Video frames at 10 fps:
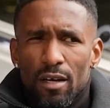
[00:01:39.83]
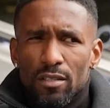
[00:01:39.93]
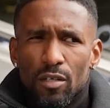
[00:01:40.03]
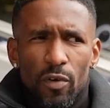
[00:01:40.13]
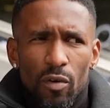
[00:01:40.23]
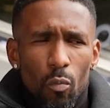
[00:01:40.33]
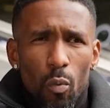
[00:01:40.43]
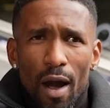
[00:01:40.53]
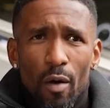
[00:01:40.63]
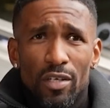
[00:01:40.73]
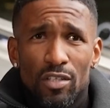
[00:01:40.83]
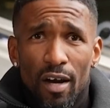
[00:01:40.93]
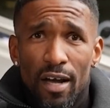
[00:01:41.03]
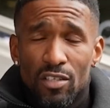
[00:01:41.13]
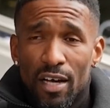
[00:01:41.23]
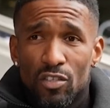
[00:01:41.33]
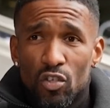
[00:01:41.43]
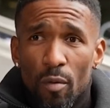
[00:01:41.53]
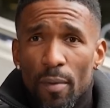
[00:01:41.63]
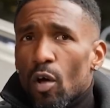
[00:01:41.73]
I used to think, wow, this guy's like
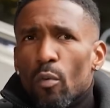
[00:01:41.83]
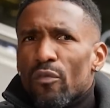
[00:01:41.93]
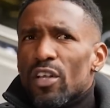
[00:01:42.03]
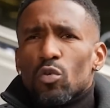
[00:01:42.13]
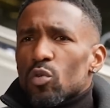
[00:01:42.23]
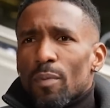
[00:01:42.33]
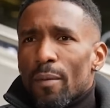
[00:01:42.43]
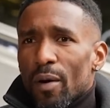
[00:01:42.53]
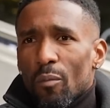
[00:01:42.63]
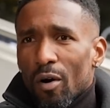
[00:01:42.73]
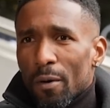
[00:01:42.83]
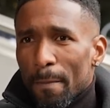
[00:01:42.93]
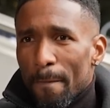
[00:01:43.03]
top. But no one really talks about Benoit.